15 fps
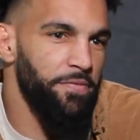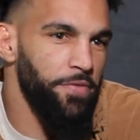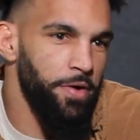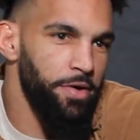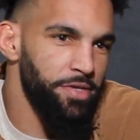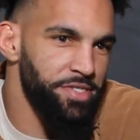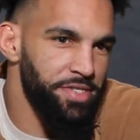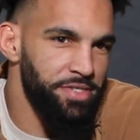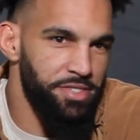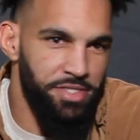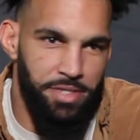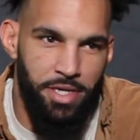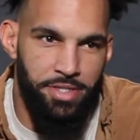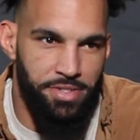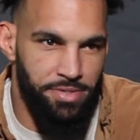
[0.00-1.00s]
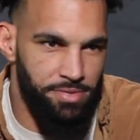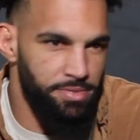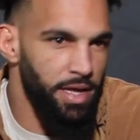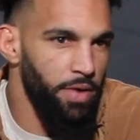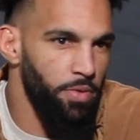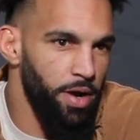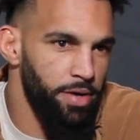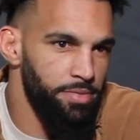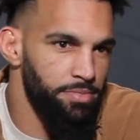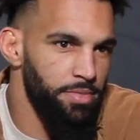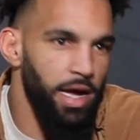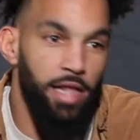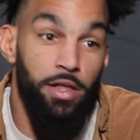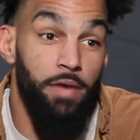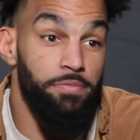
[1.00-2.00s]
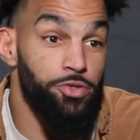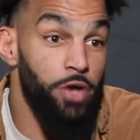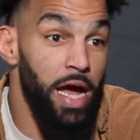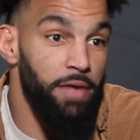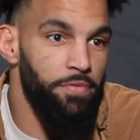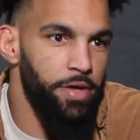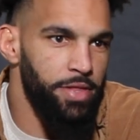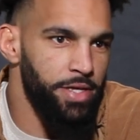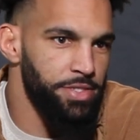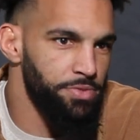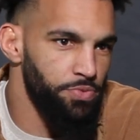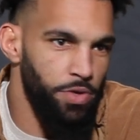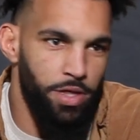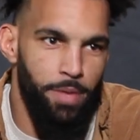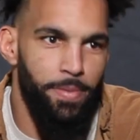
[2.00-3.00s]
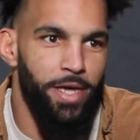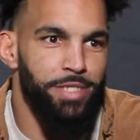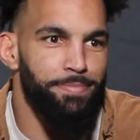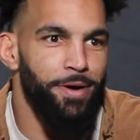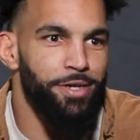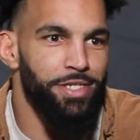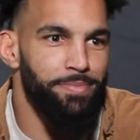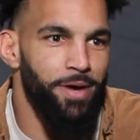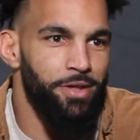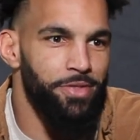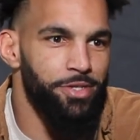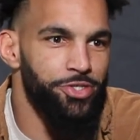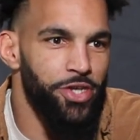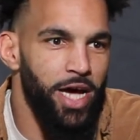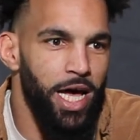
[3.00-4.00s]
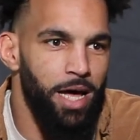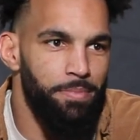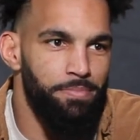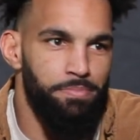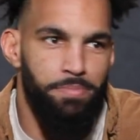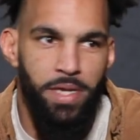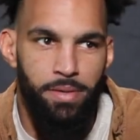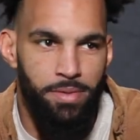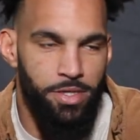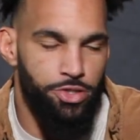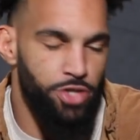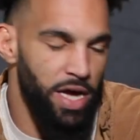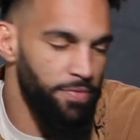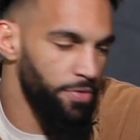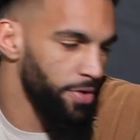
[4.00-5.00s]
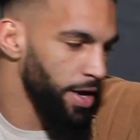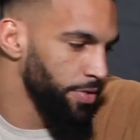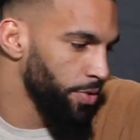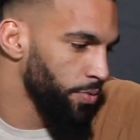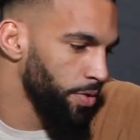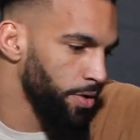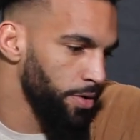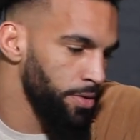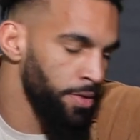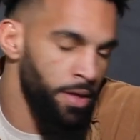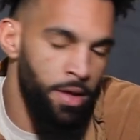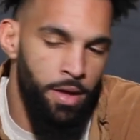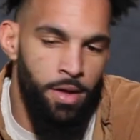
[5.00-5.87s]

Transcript: first just because I wanted, I love traveling. That's one of the best parts about the job, being able to travel around the world.